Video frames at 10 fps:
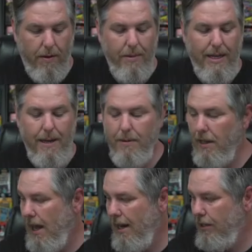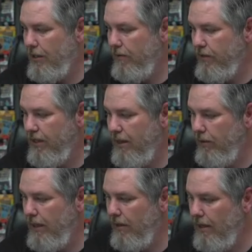I've been keeping a lot of stuff
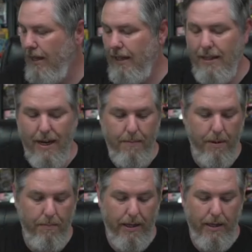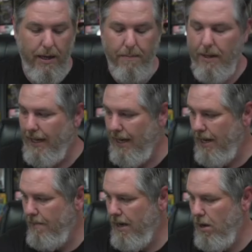sealed here lately that I've been picking up, and I
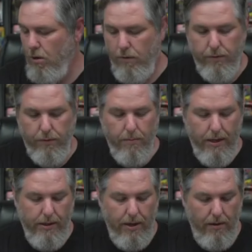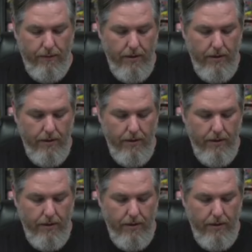kind of made an oath to myself.